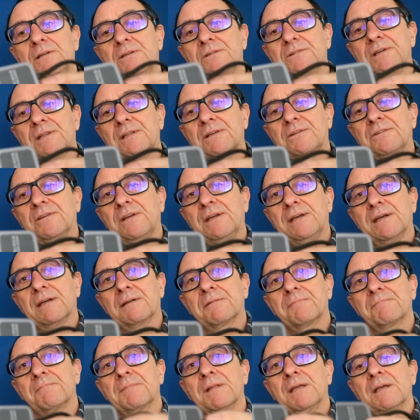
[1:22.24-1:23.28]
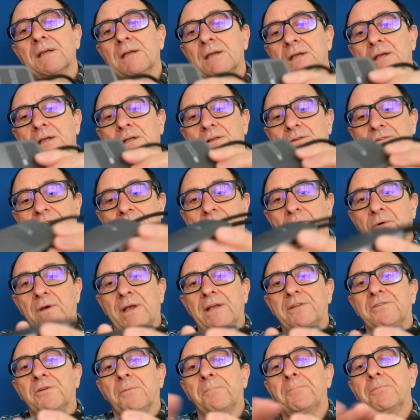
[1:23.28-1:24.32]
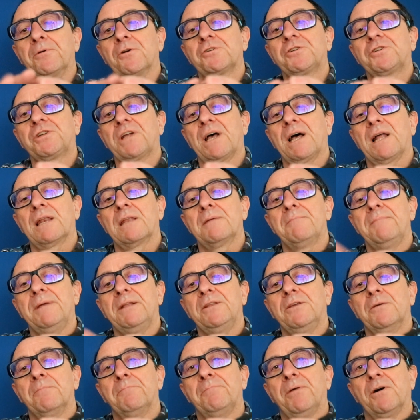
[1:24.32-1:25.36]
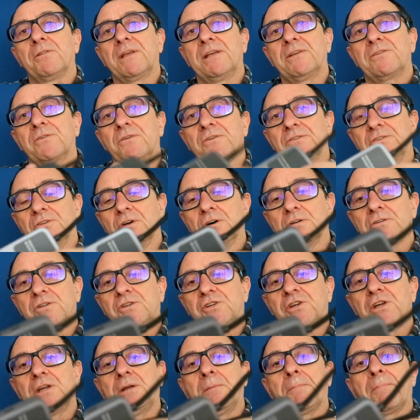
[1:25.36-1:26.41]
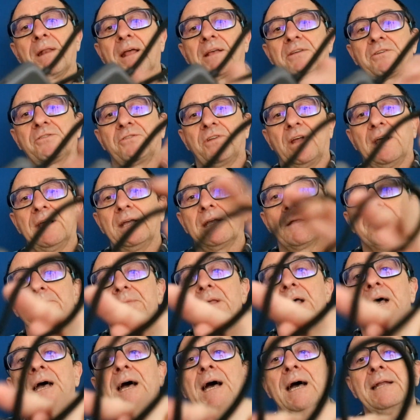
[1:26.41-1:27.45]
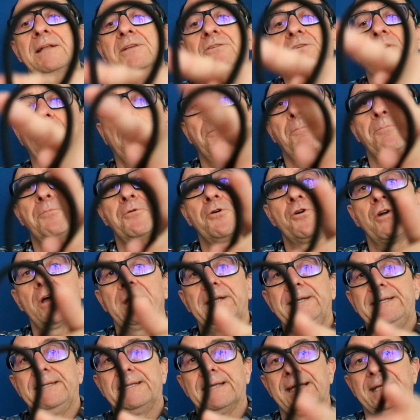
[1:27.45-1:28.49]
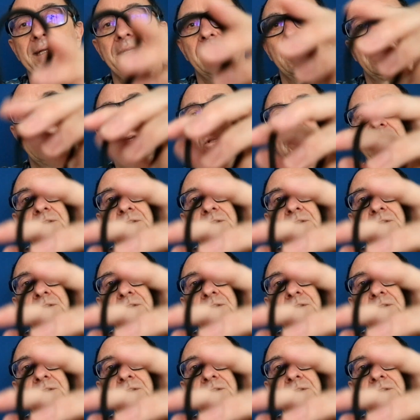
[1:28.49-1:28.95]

You see this here. So it's a brushed aluminium body, so it's not cheap plastic, and it's got a braided